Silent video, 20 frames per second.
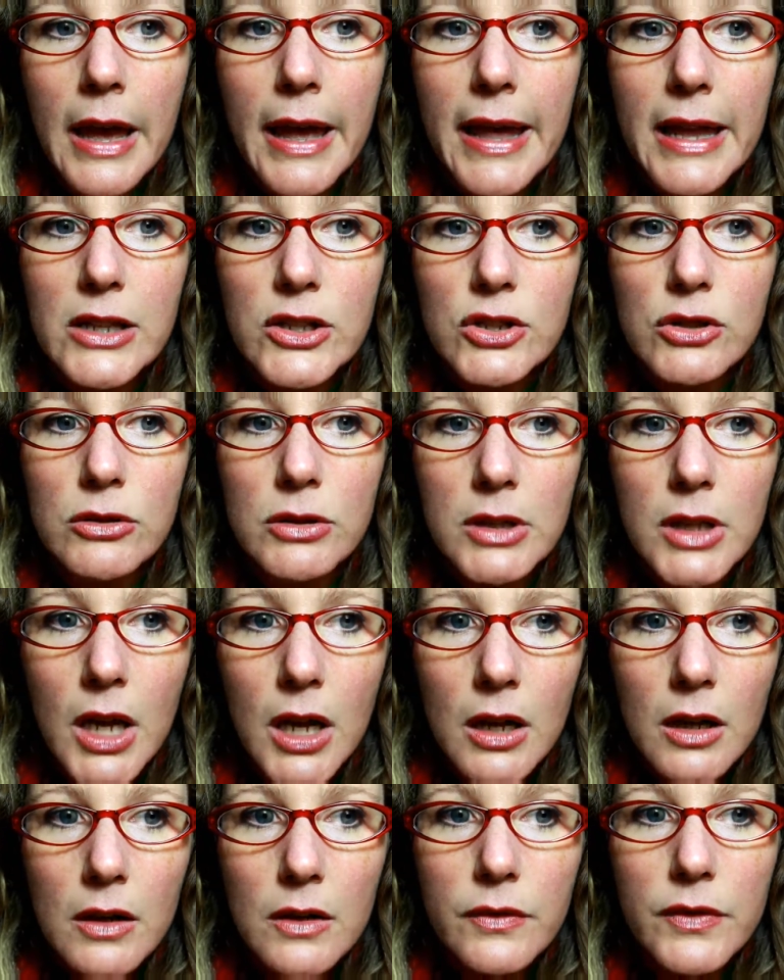and your
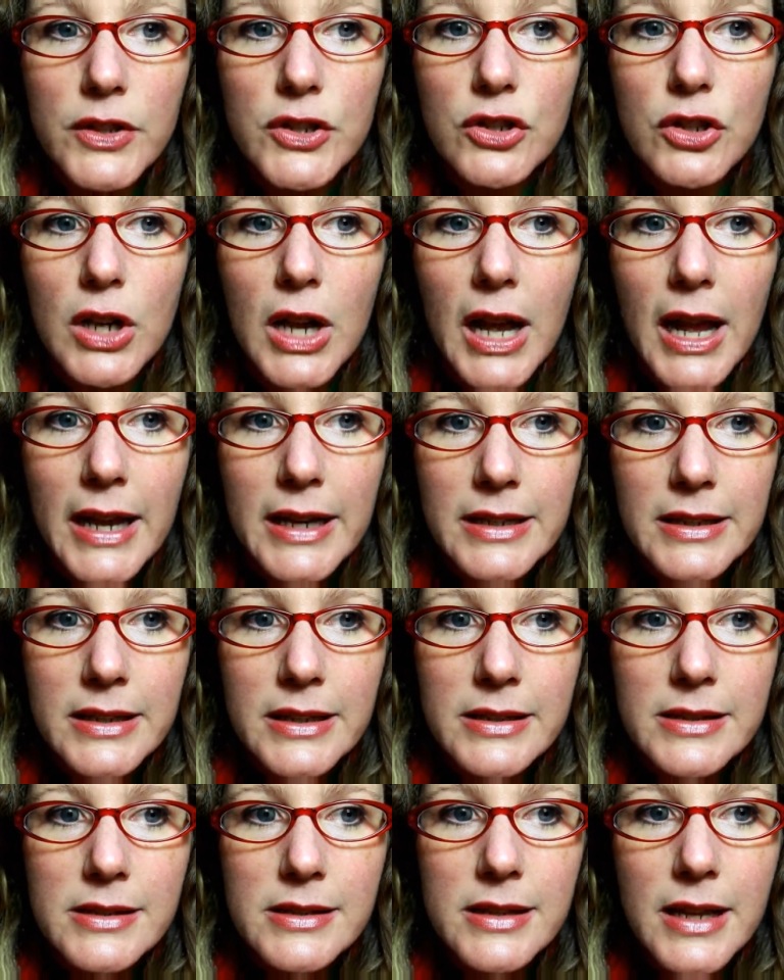love and your
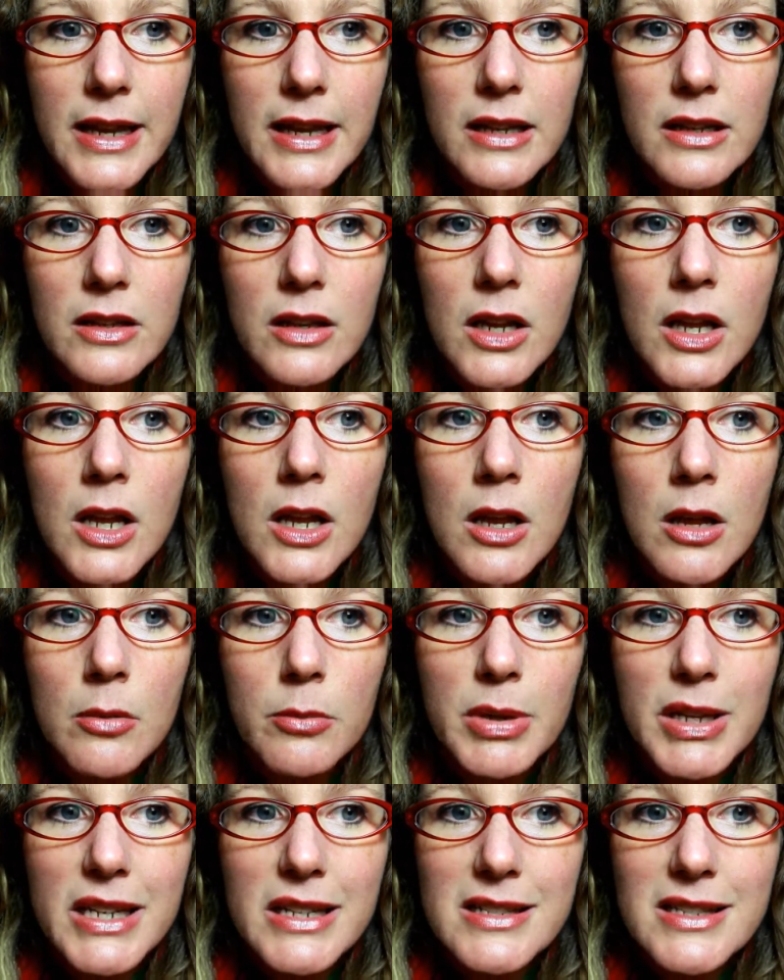kindness and
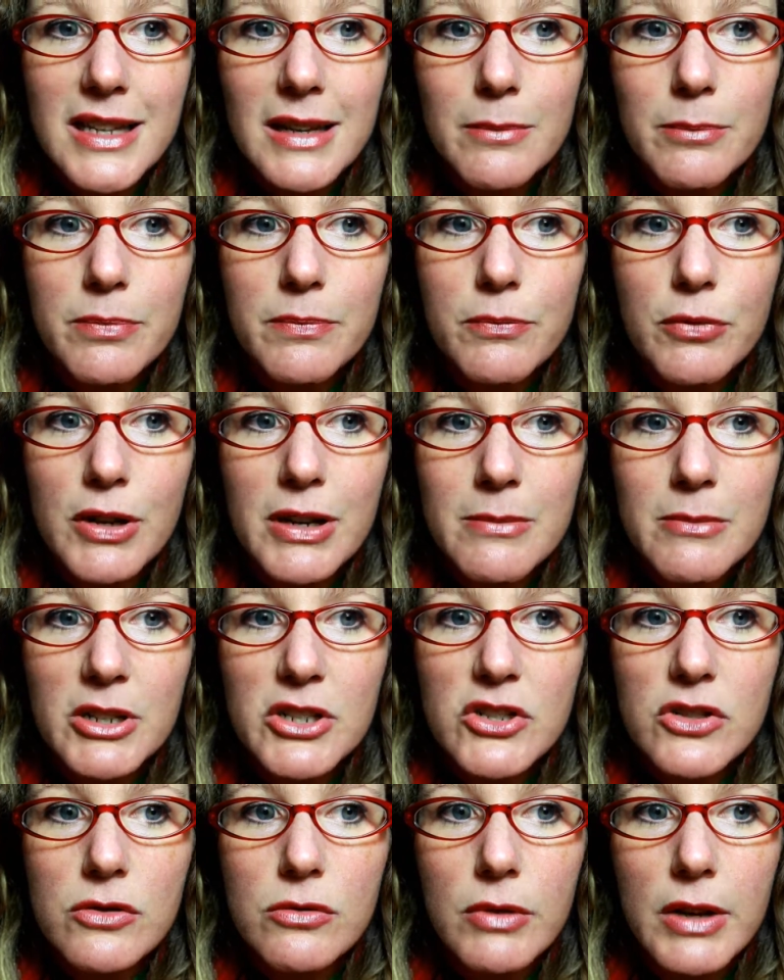because that pretty
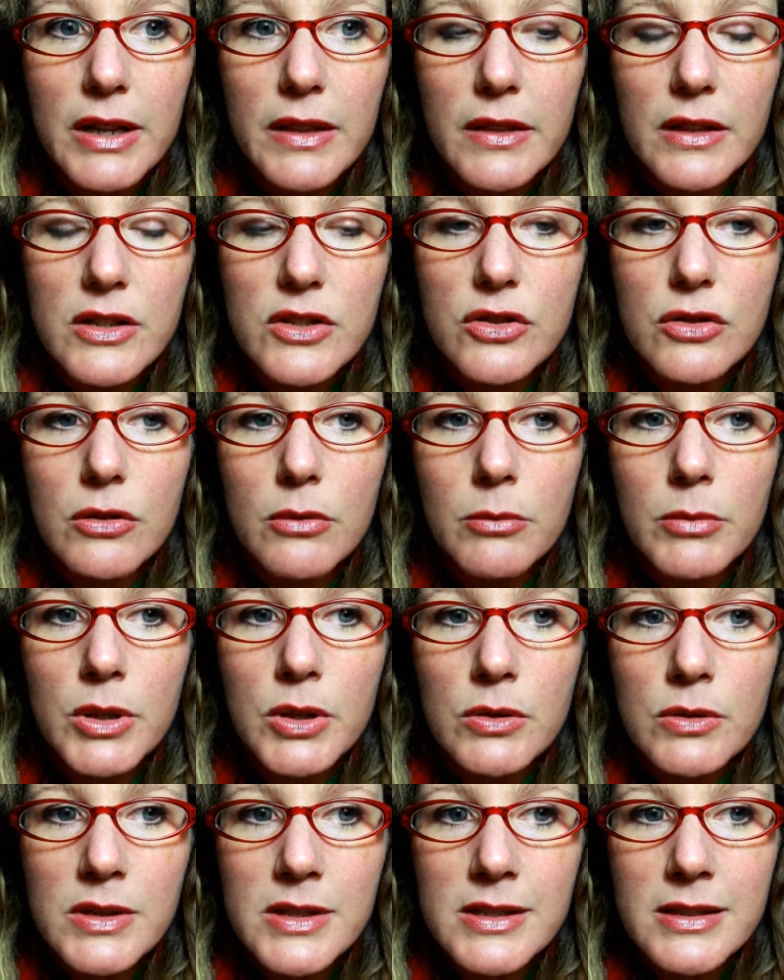much strengthens your
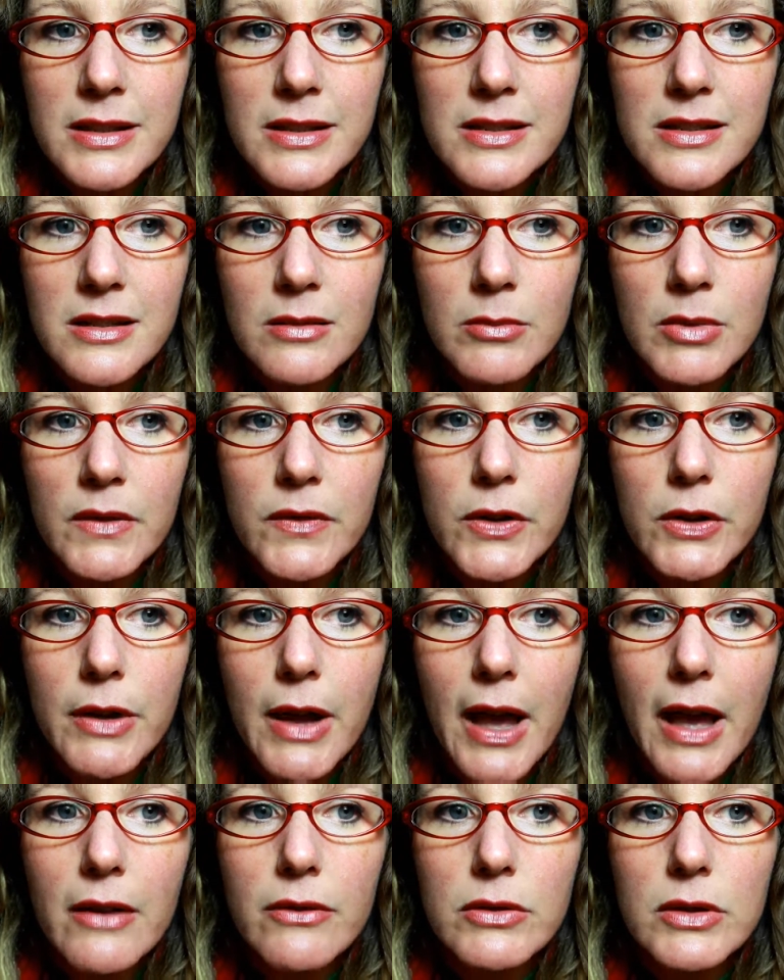immune system if you
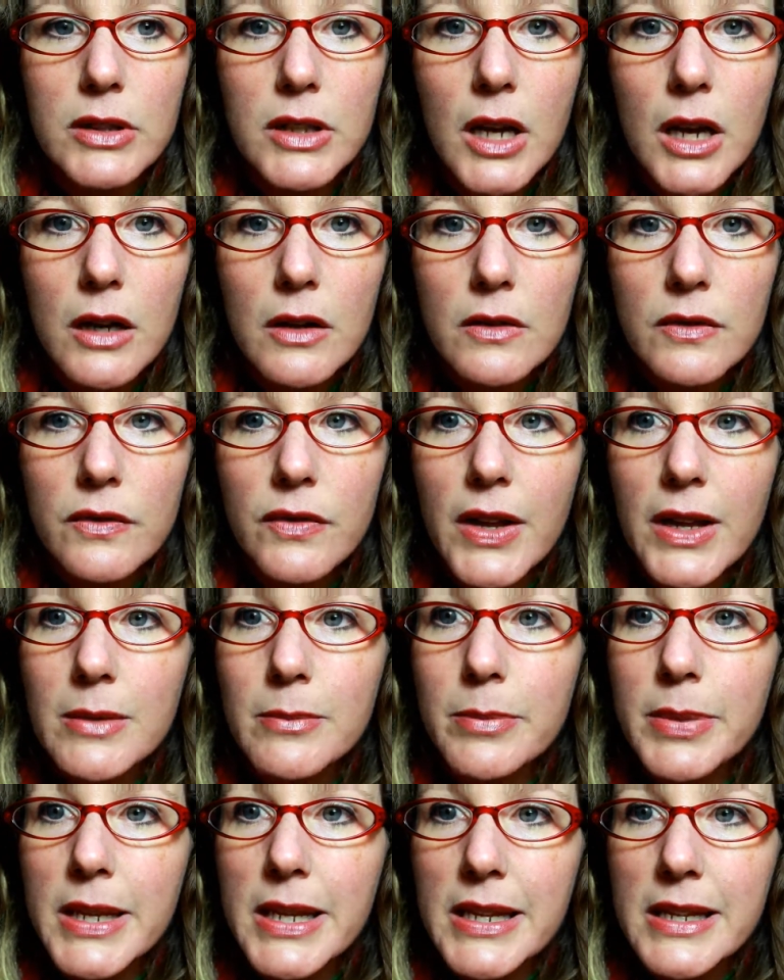have love
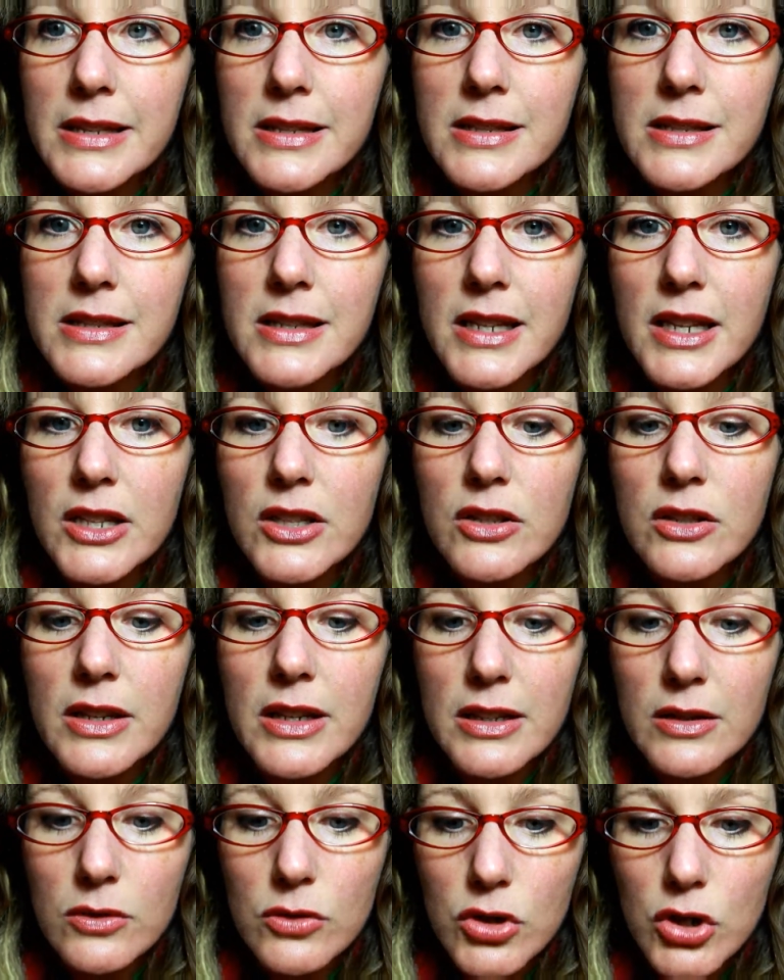and peace in
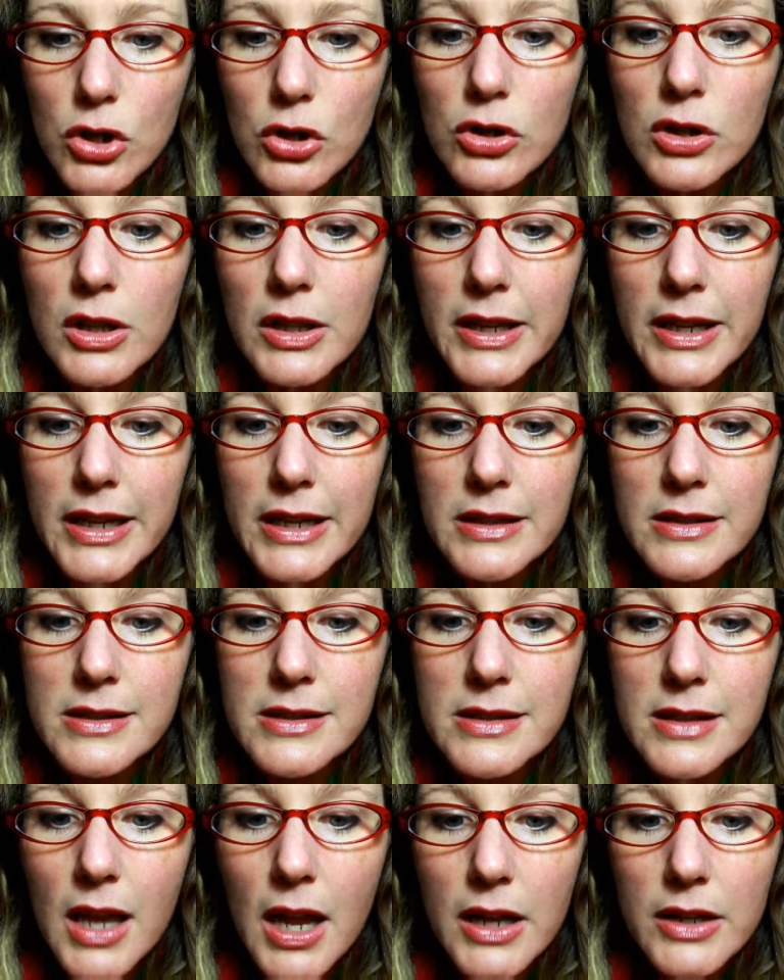internally
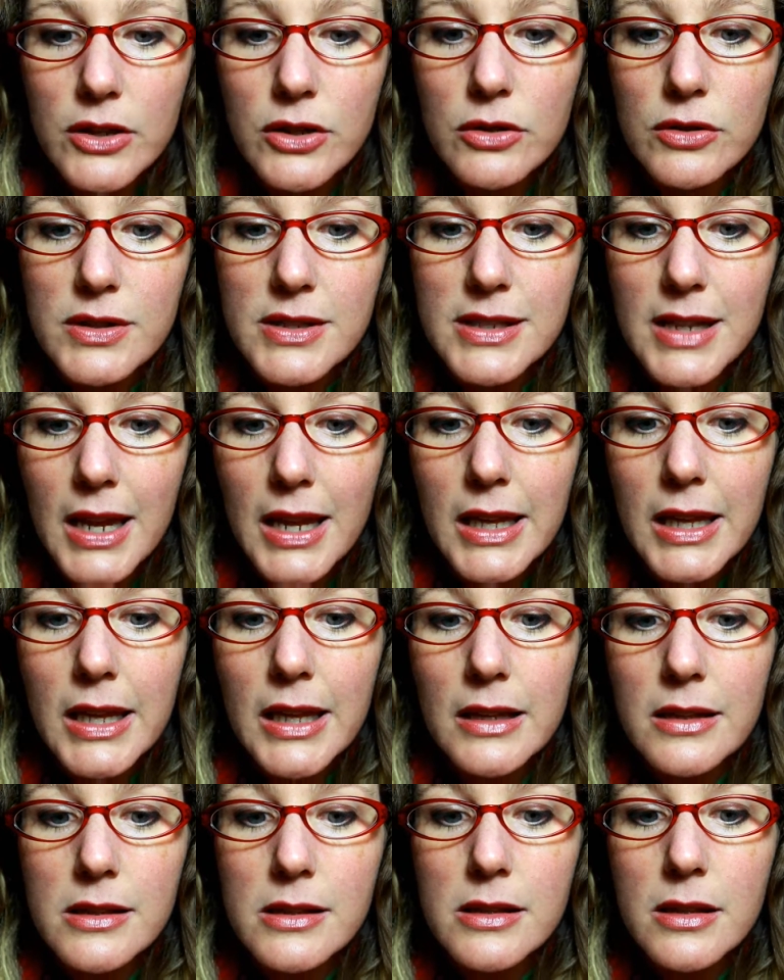inside your
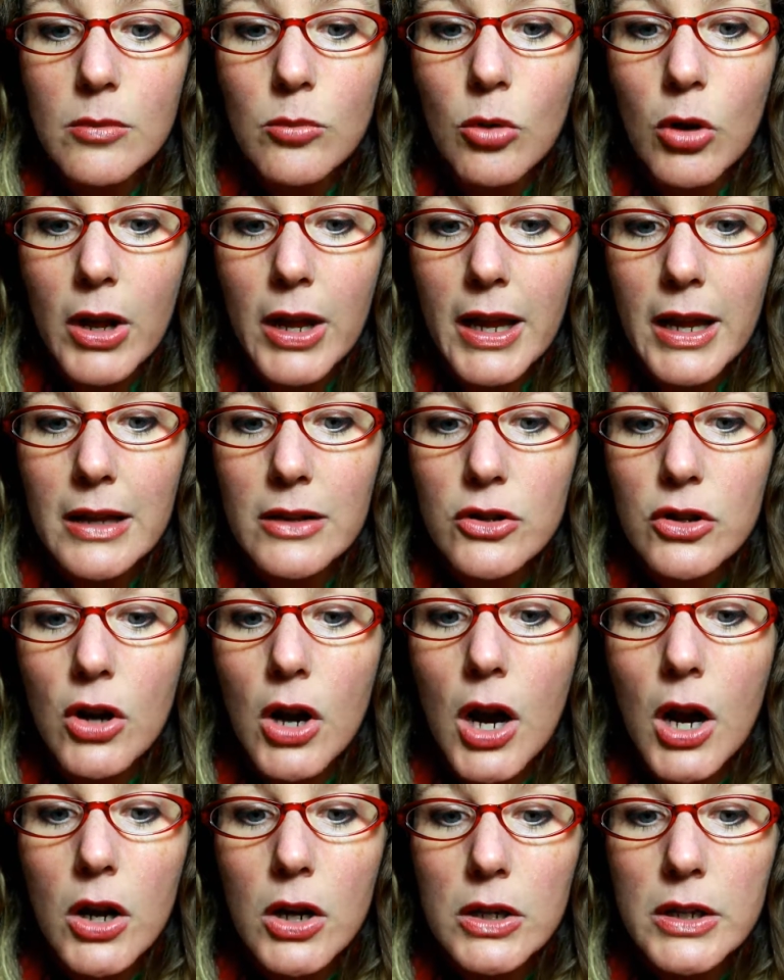psyche in some way and your
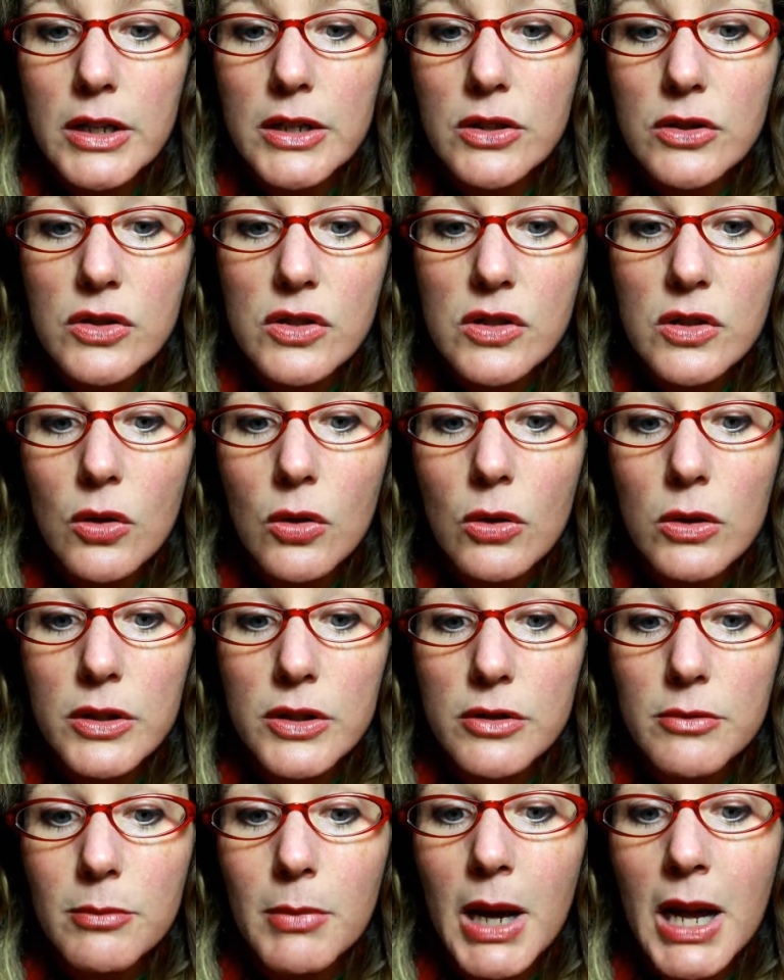heart and your soul
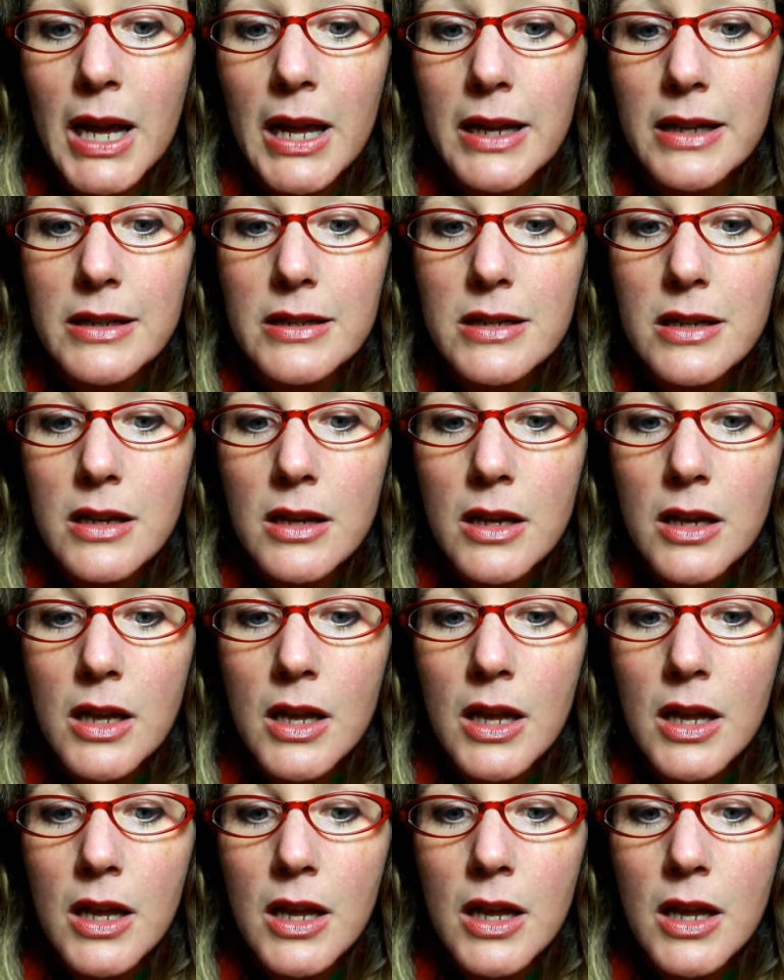and your mind